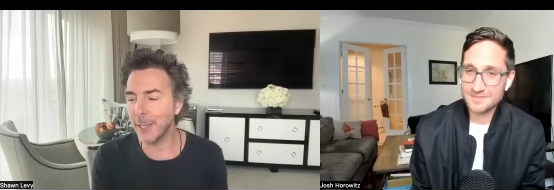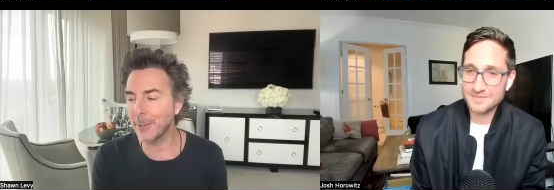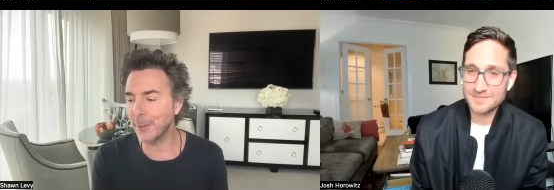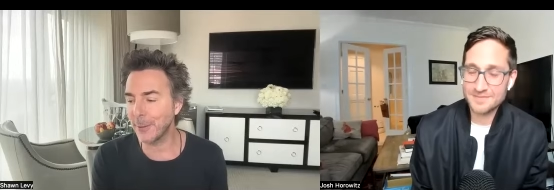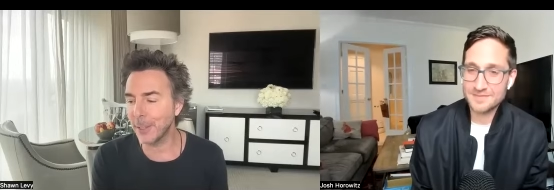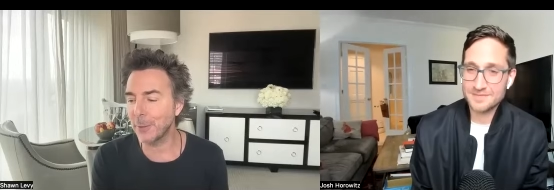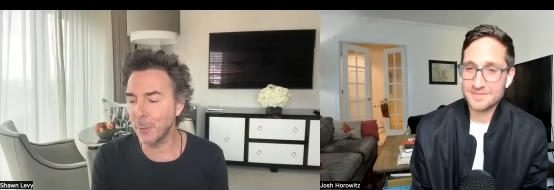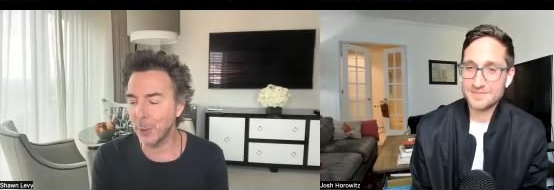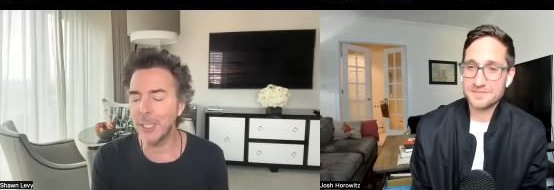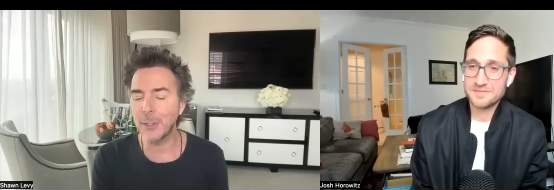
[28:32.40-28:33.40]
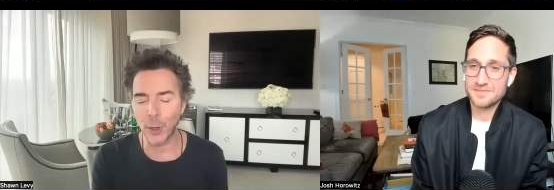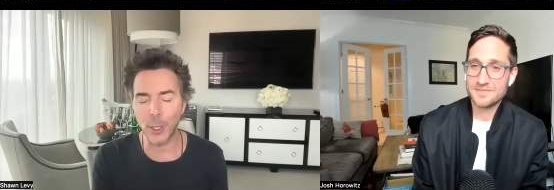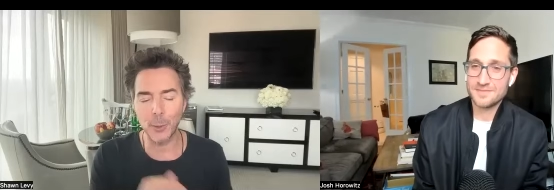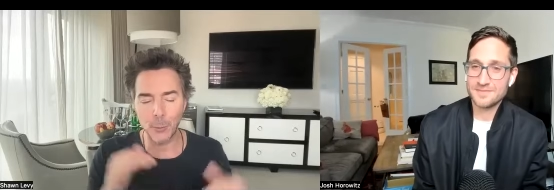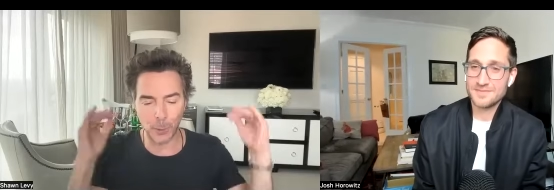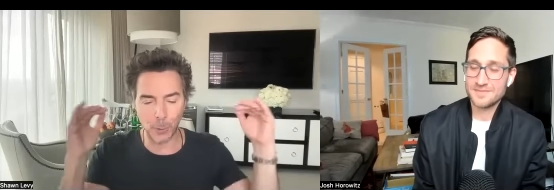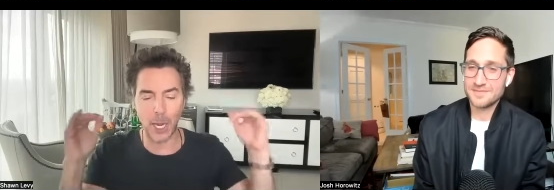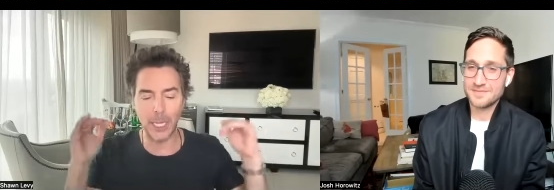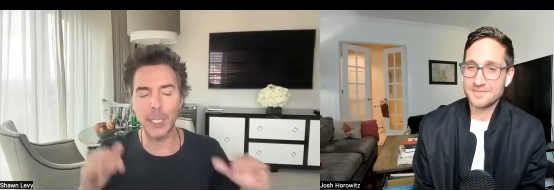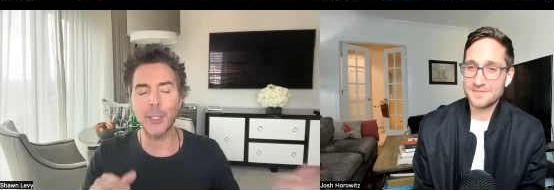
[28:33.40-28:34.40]
Speaker 1: this this movie, starting with
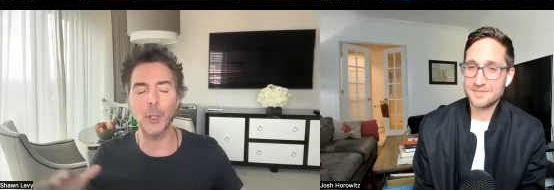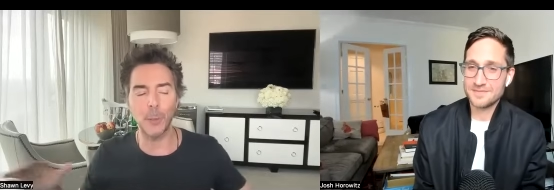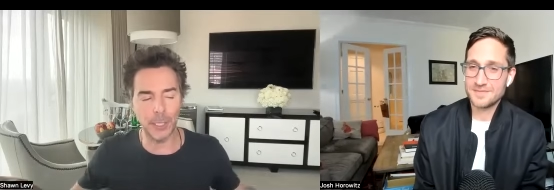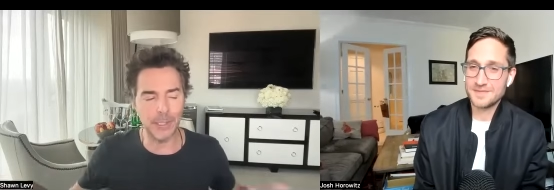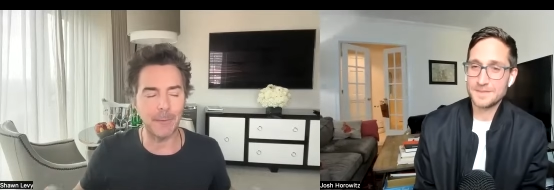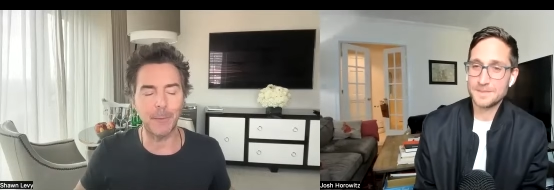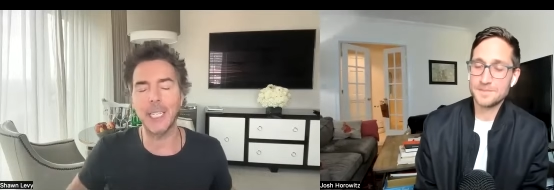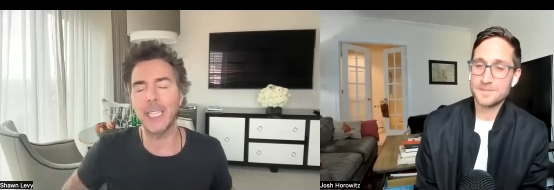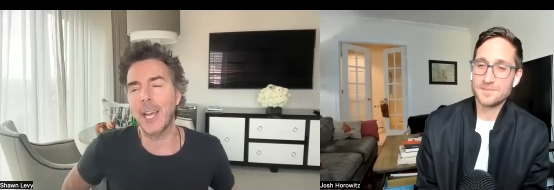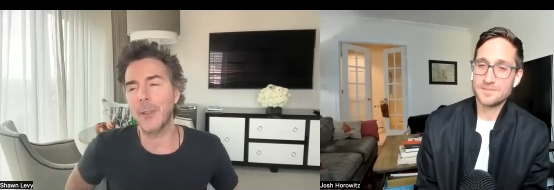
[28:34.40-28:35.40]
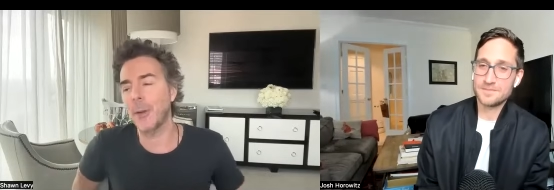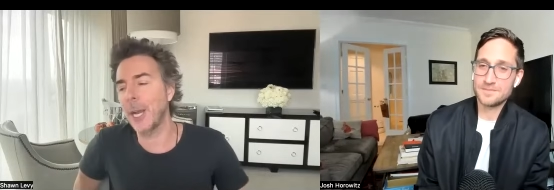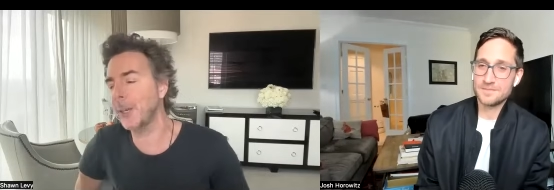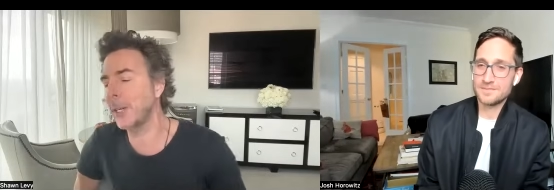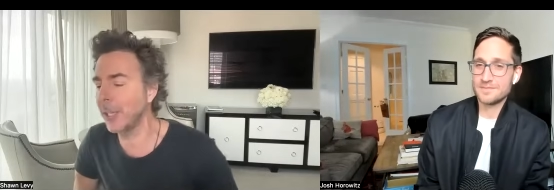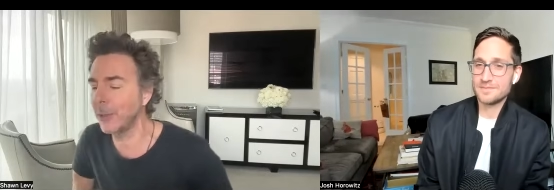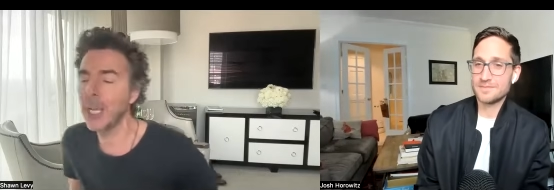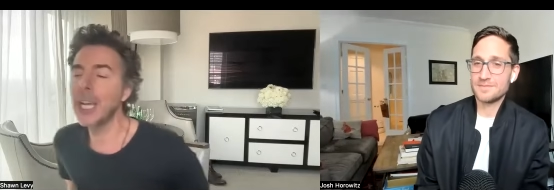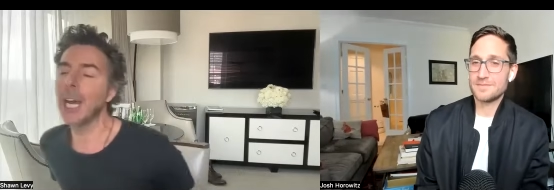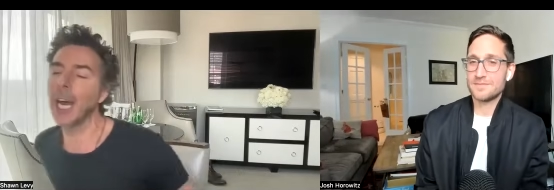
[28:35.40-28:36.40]
Ryan and Hugh, but definitely in other areas,
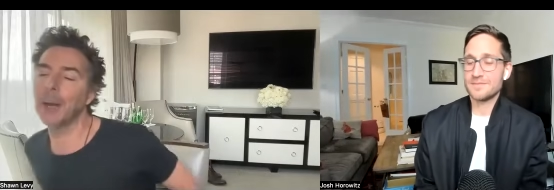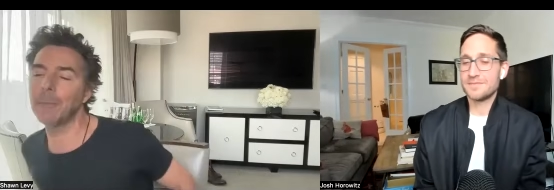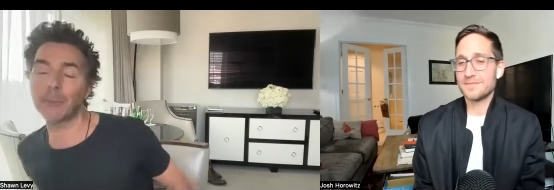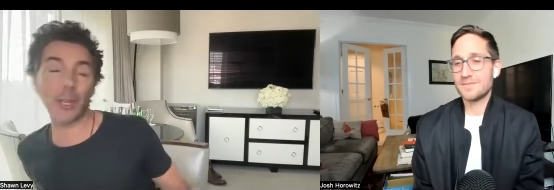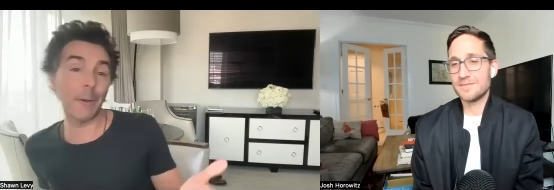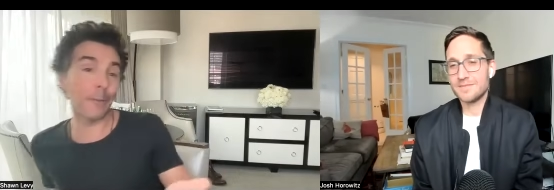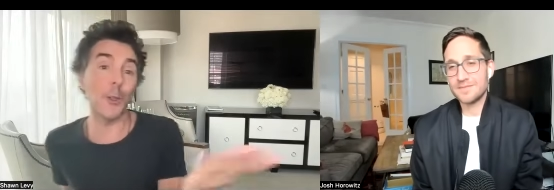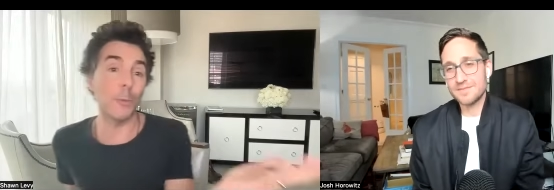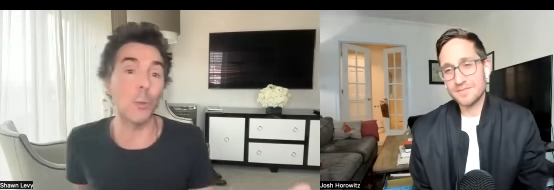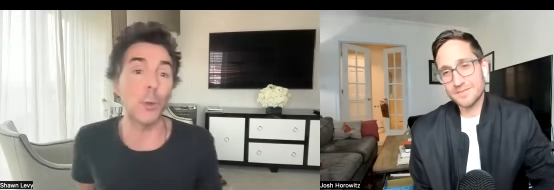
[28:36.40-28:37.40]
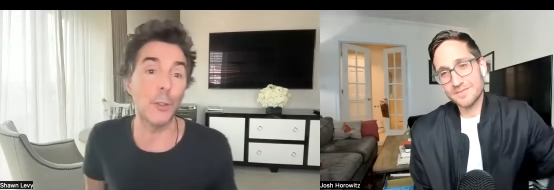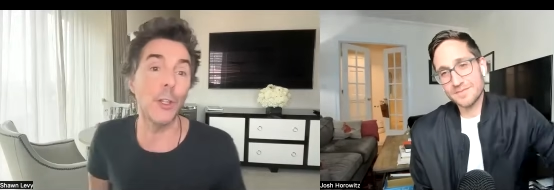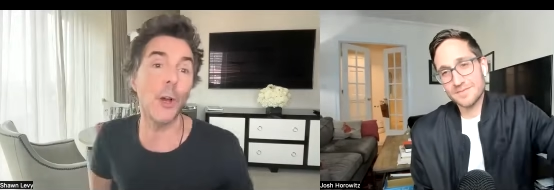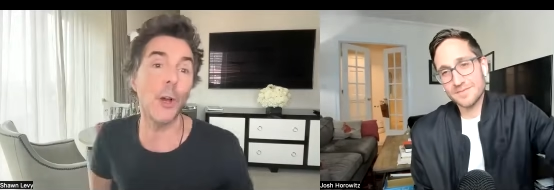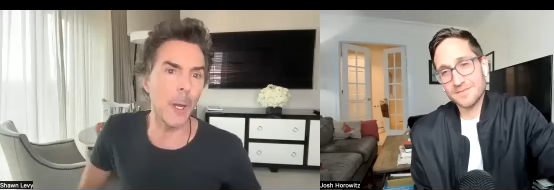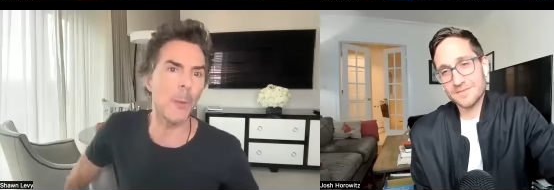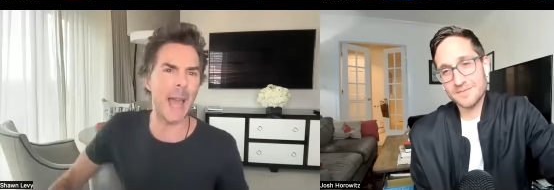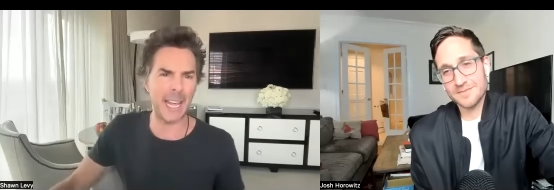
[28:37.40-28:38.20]
um, some of whom the world knows about,